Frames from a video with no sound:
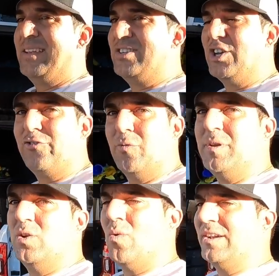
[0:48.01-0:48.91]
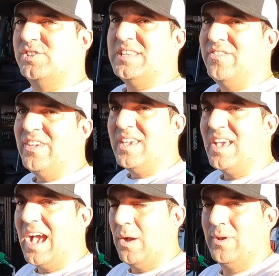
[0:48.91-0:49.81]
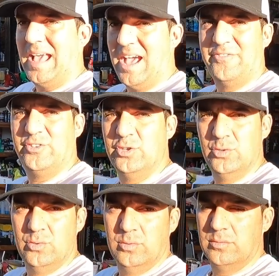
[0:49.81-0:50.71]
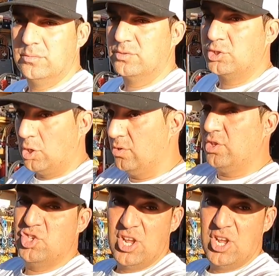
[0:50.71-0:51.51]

just for me to watch TV, I would have to start the